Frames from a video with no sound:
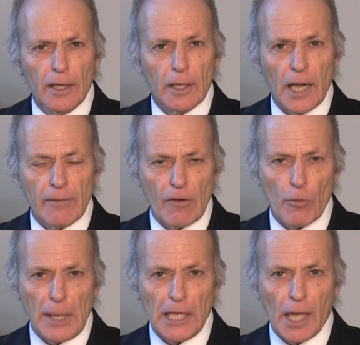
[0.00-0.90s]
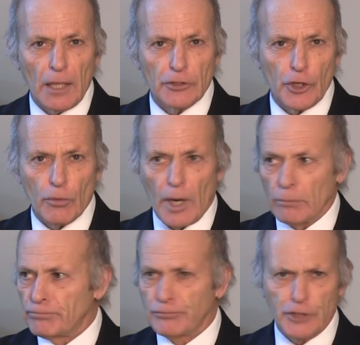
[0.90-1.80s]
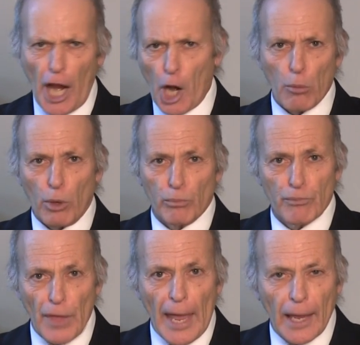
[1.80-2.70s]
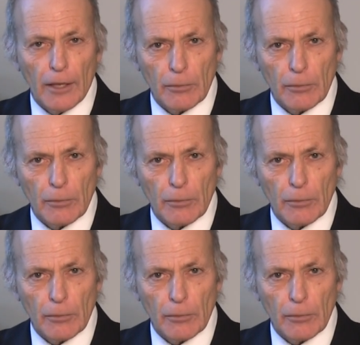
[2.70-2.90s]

You'd have everybody calling you a terrible thing.